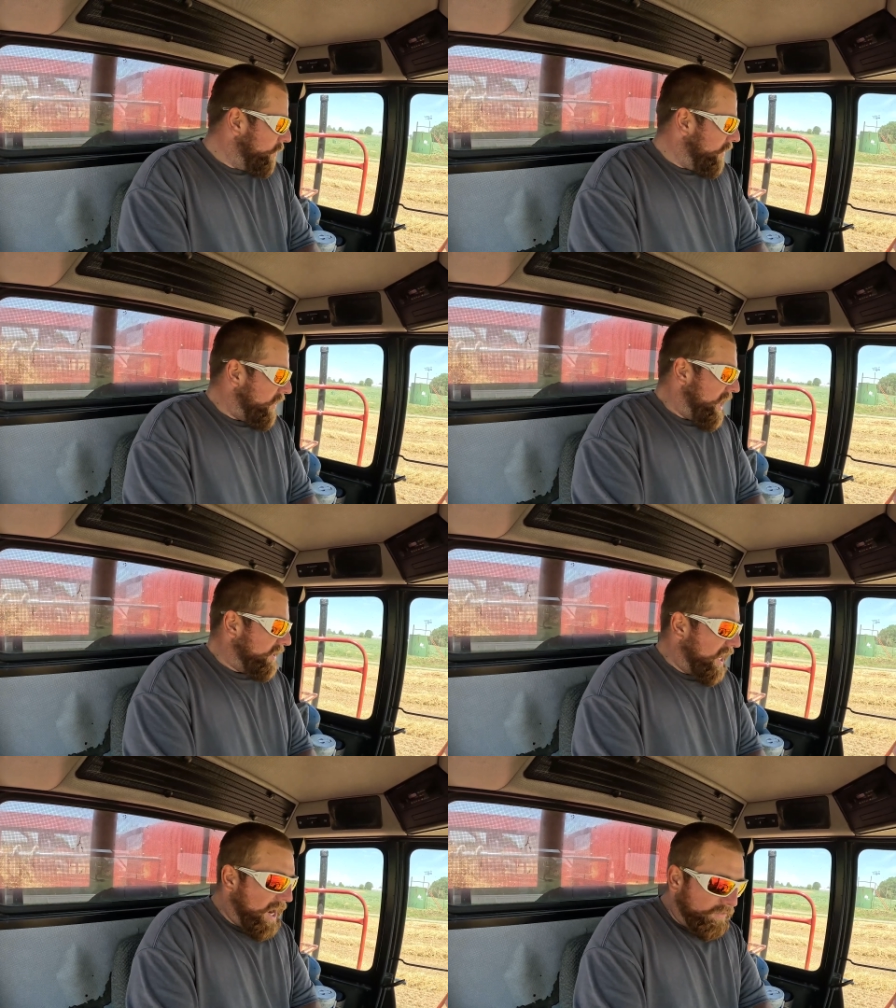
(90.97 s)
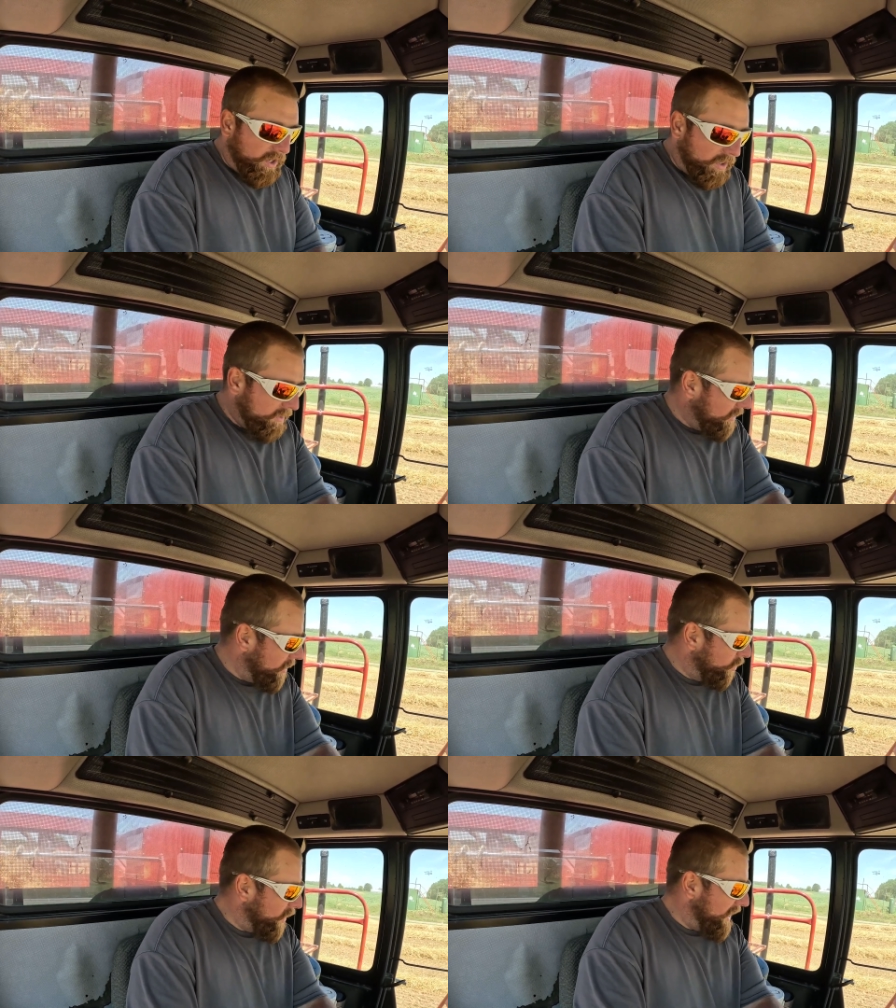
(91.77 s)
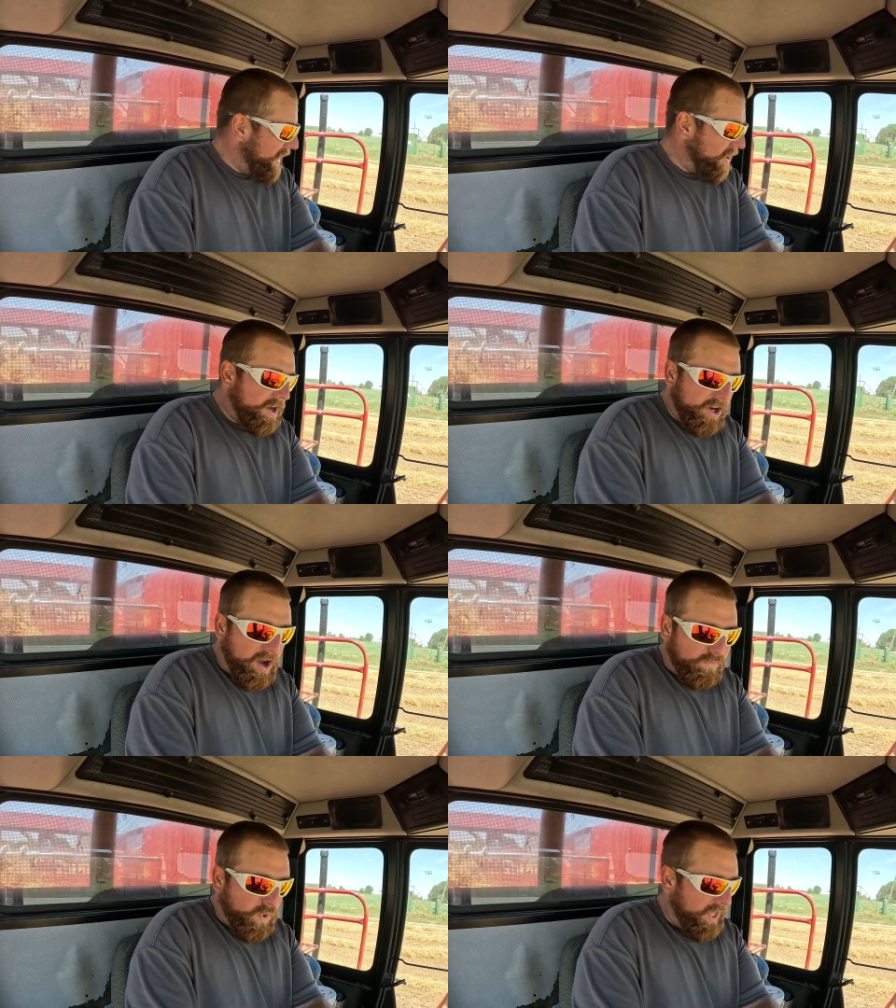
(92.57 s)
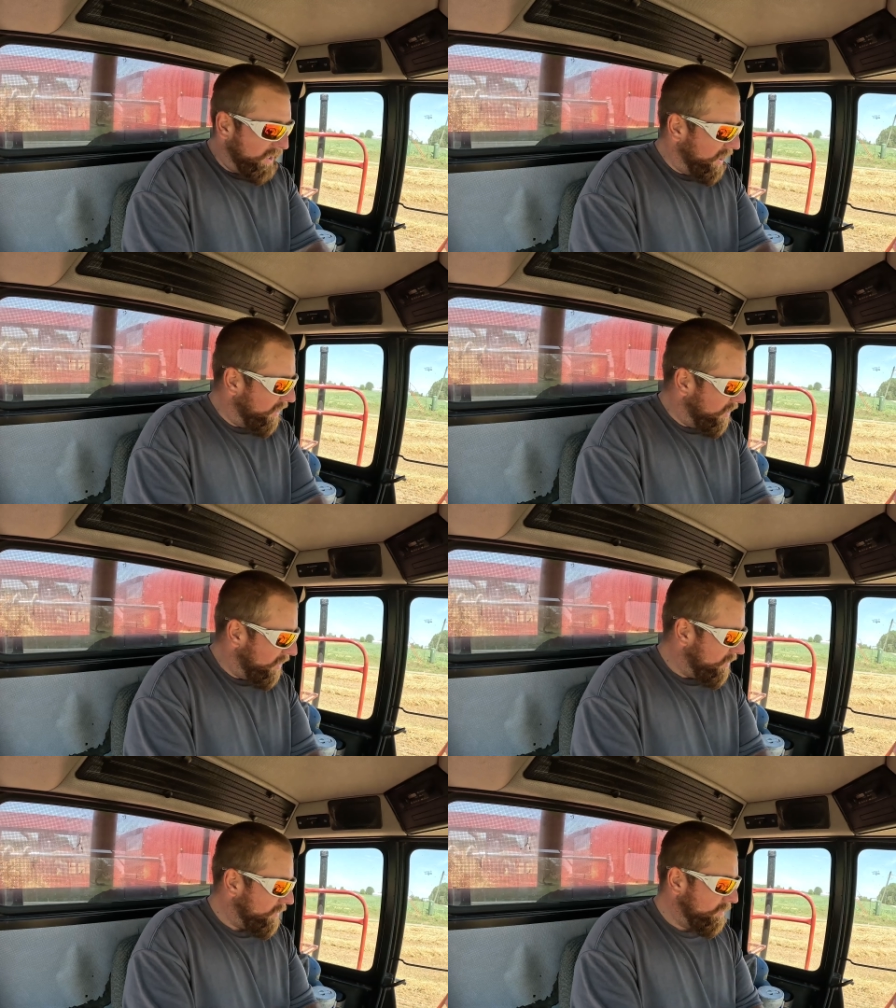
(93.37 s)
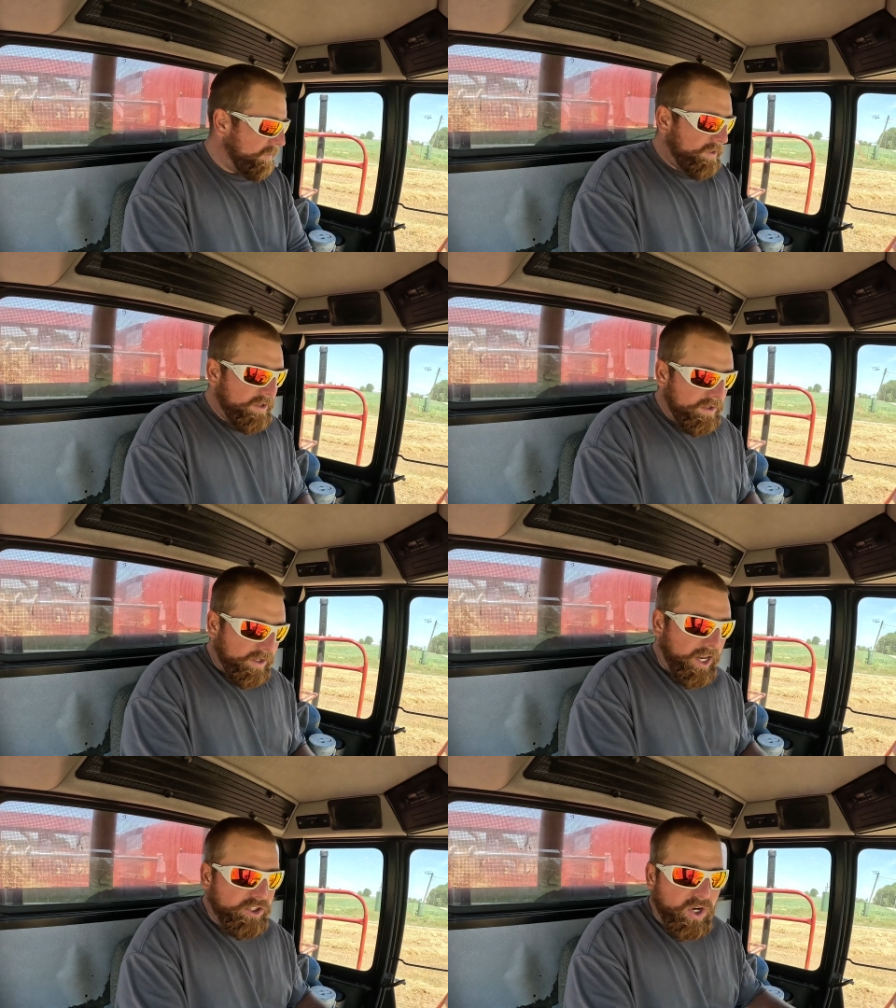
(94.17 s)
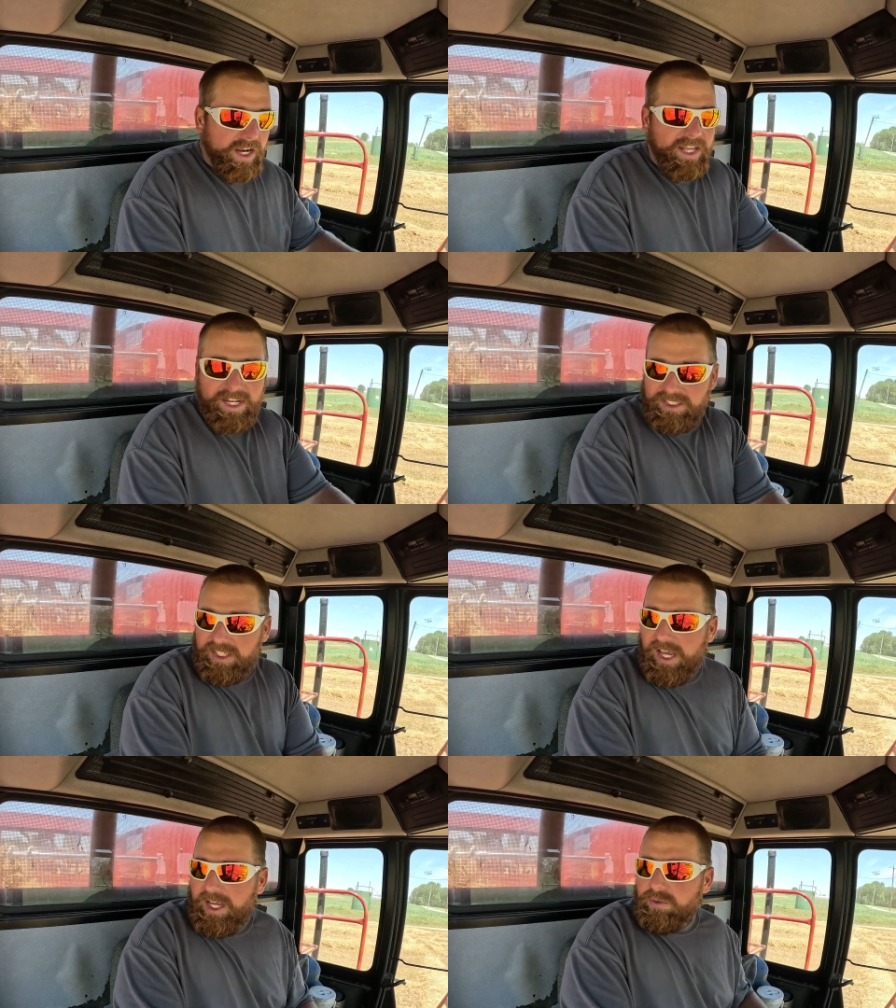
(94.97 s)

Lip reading: We've had kind of a rainy on and off week here. Got a dry day today.